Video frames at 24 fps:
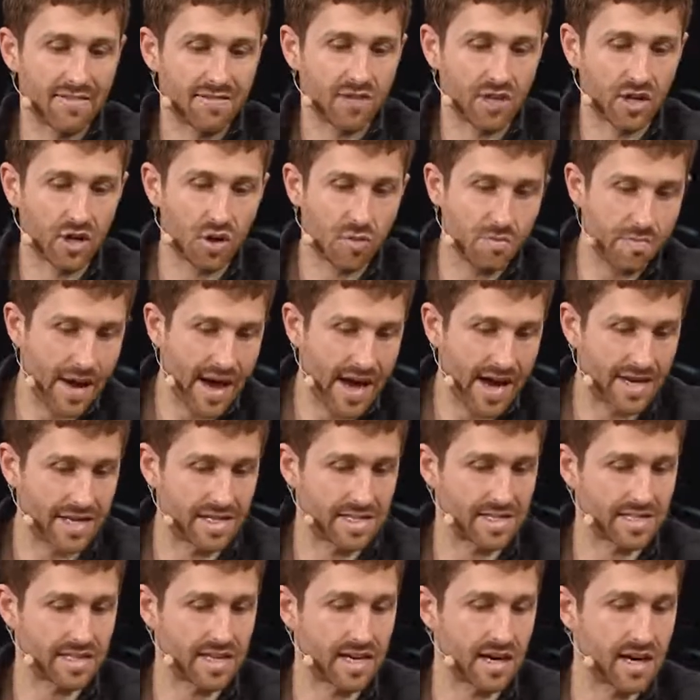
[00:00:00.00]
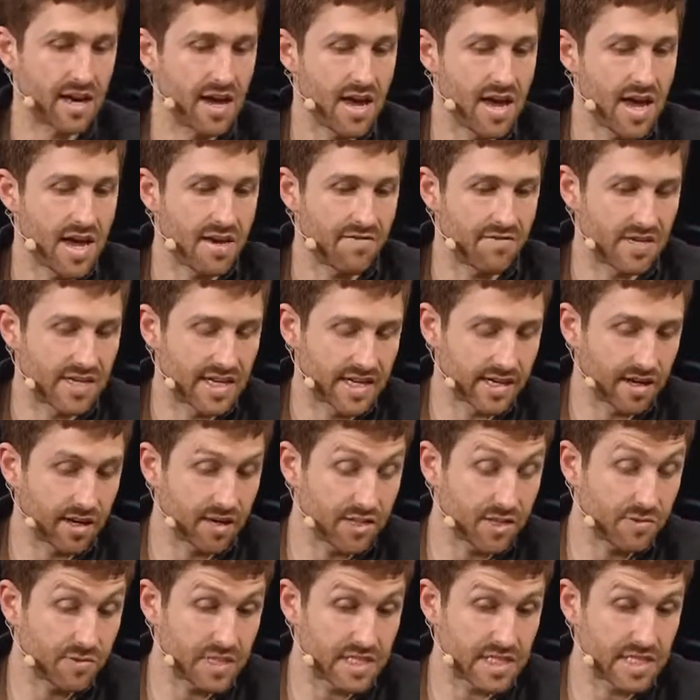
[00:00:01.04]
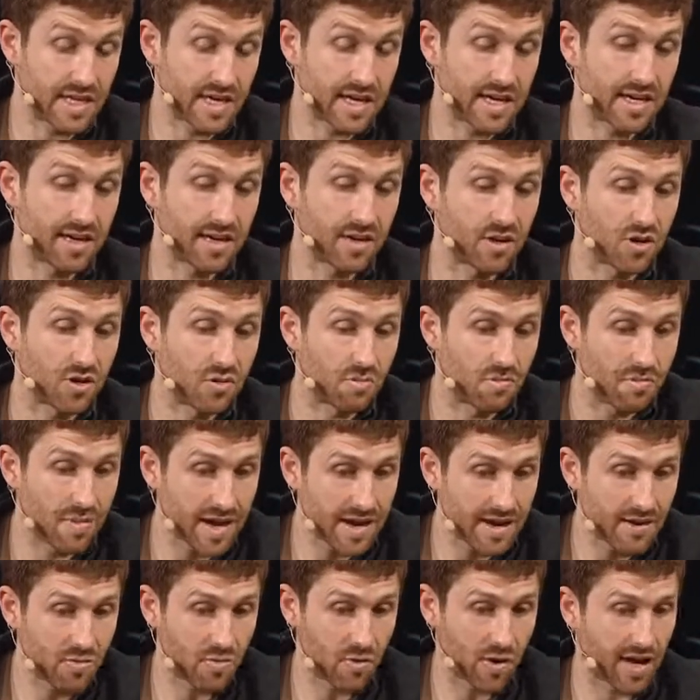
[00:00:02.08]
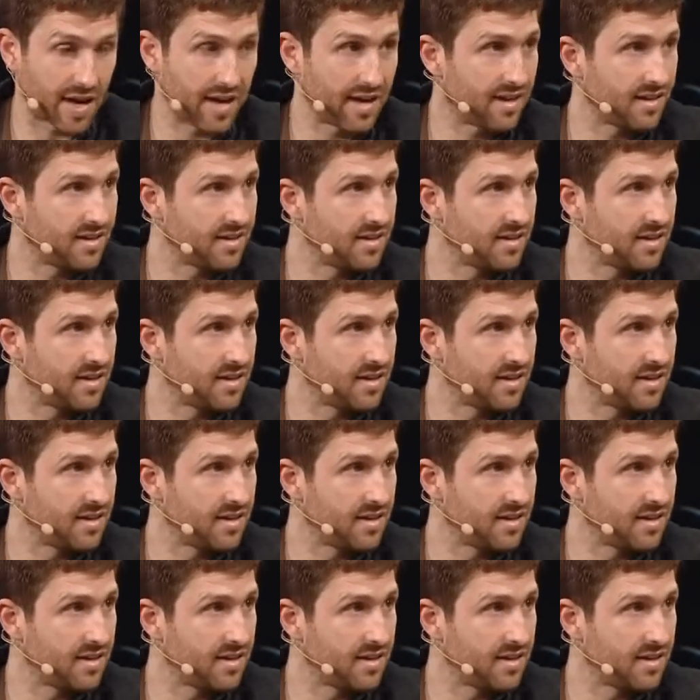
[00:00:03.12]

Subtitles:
to go back and say, if the technology was designed in a humane way,